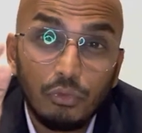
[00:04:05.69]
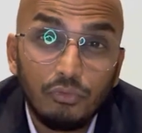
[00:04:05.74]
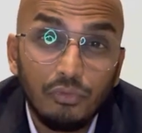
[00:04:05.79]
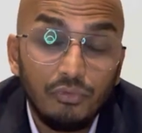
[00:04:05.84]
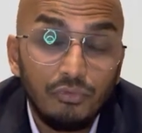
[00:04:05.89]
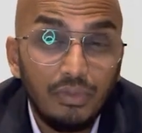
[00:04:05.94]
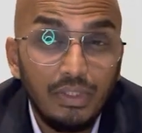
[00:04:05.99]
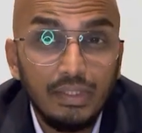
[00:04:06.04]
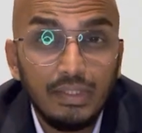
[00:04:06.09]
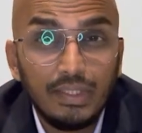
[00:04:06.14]

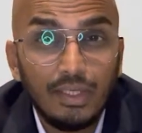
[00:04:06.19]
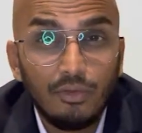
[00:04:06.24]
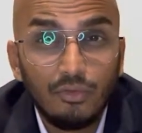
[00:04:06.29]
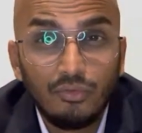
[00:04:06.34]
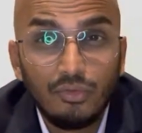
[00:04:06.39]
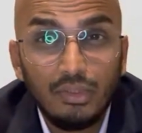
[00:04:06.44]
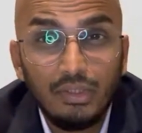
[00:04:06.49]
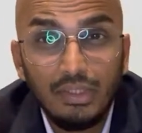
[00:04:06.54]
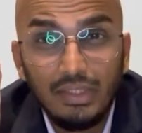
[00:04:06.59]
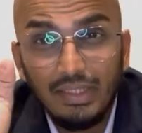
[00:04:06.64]

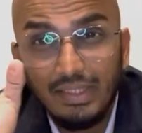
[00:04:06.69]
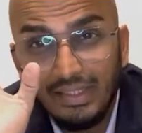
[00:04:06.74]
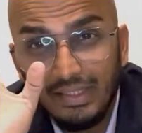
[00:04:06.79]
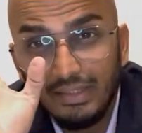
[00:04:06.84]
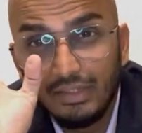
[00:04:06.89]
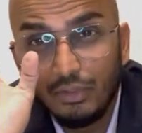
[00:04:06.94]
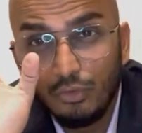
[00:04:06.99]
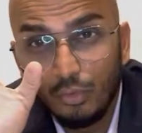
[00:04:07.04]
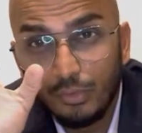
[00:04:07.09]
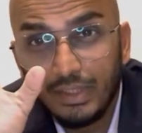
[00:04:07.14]
15,000
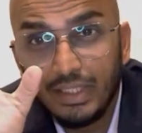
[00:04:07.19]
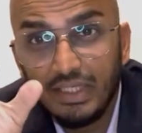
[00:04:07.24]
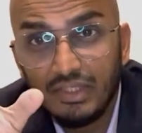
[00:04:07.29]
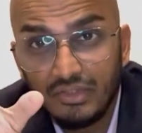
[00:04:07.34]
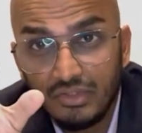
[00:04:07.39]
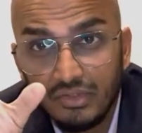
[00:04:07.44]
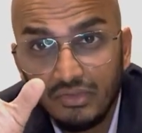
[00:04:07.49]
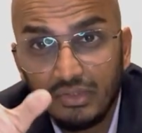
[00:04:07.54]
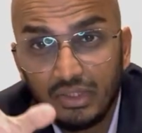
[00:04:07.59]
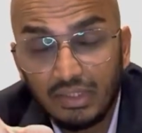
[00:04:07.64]
in the
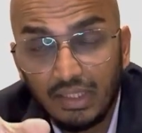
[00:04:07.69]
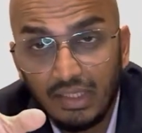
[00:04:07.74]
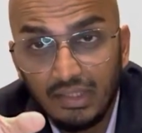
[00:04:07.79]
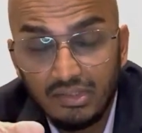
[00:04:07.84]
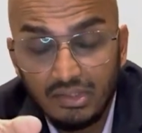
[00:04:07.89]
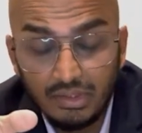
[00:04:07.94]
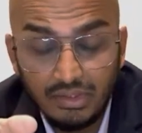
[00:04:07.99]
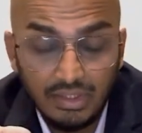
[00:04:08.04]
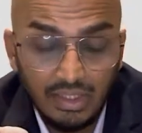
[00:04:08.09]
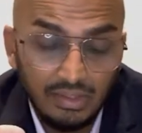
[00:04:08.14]
locations that I
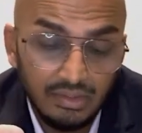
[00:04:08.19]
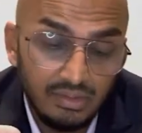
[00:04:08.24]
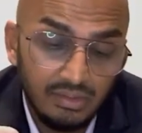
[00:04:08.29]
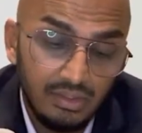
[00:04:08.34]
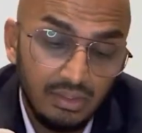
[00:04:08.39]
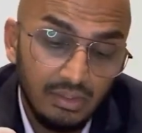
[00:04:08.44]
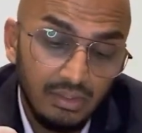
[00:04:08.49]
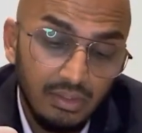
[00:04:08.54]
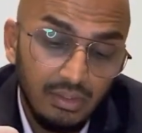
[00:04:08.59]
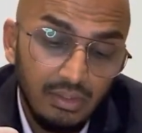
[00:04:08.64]
suggest.